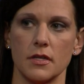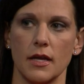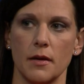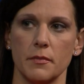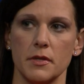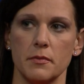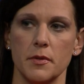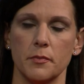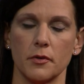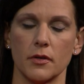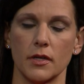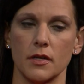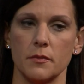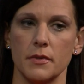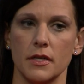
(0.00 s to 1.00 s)
and how many people are
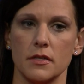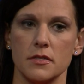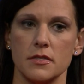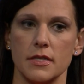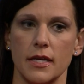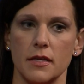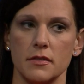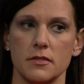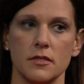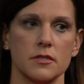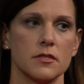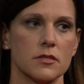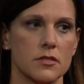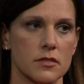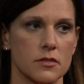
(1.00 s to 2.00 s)
going to be in a state.
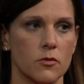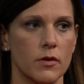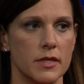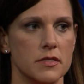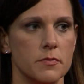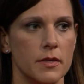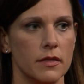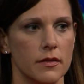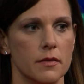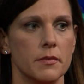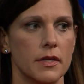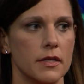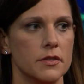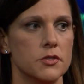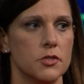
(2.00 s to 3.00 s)
Since this is going to be
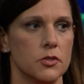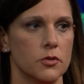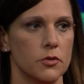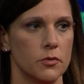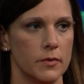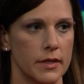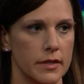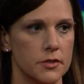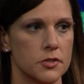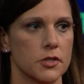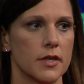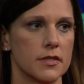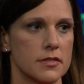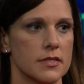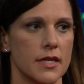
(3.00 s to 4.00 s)
limited to
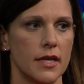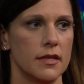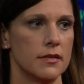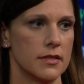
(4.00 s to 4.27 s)
intrastate,